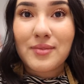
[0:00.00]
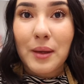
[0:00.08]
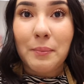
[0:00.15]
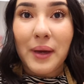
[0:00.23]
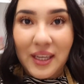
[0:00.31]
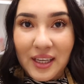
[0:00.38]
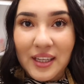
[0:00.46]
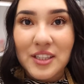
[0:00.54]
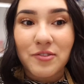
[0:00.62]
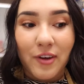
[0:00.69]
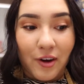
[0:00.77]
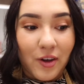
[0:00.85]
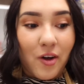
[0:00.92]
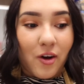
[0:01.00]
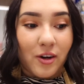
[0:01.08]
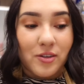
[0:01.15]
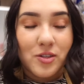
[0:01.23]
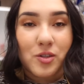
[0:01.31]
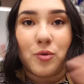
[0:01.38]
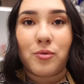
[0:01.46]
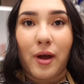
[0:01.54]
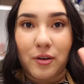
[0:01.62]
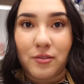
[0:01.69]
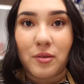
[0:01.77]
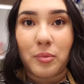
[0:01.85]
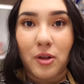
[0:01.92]
Baking is very hard, so round
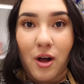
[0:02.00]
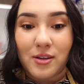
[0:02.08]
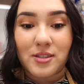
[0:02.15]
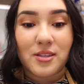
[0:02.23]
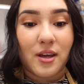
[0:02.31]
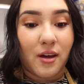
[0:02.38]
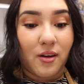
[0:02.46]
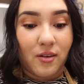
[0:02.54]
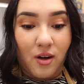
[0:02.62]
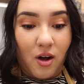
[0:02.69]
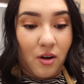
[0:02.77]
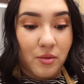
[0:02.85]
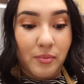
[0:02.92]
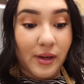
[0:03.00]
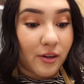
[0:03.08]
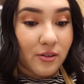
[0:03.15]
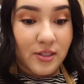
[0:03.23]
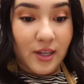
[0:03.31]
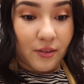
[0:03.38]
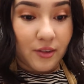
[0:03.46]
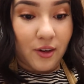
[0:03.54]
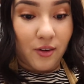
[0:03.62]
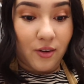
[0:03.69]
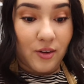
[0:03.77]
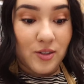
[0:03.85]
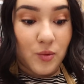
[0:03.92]
of applause to all the bakers out there,
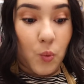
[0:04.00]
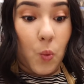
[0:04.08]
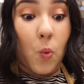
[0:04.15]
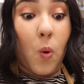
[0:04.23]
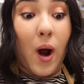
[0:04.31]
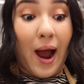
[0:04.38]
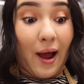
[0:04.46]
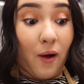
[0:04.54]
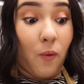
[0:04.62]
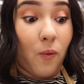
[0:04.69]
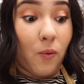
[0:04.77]
because wow.